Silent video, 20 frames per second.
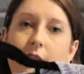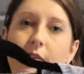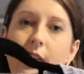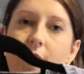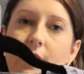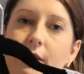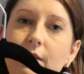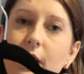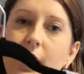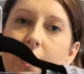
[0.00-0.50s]

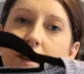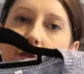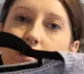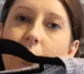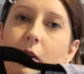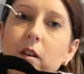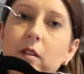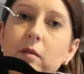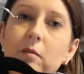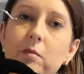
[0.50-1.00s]
fat face
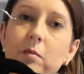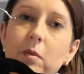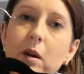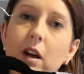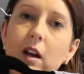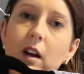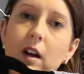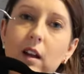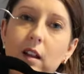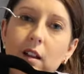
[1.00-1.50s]
one,
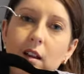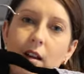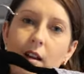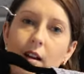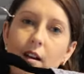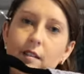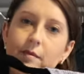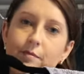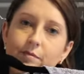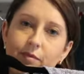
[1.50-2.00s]
but
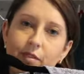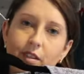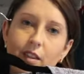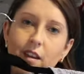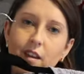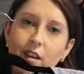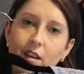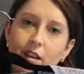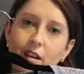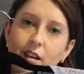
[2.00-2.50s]

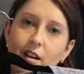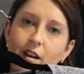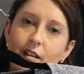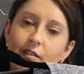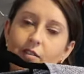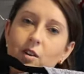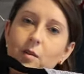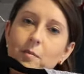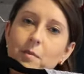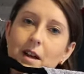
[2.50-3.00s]

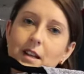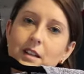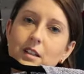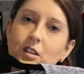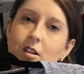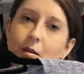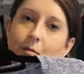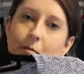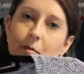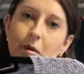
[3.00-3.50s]
I've got better
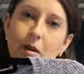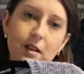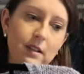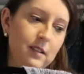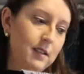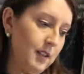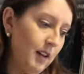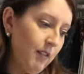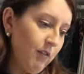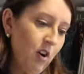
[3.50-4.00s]

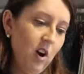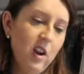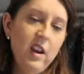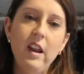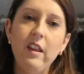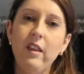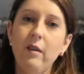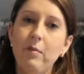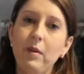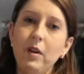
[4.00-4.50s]
jumpers. I've got
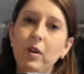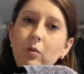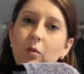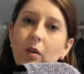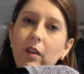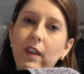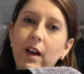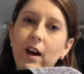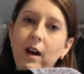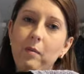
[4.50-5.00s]
another blue
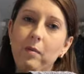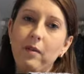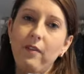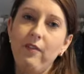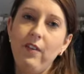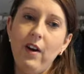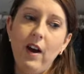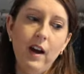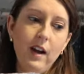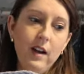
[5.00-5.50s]
one that I
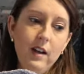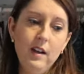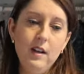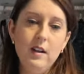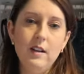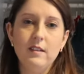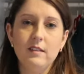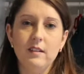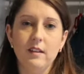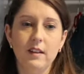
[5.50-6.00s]
prefer,
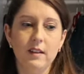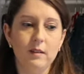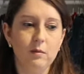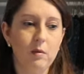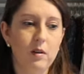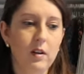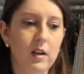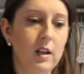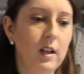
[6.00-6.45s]
so this one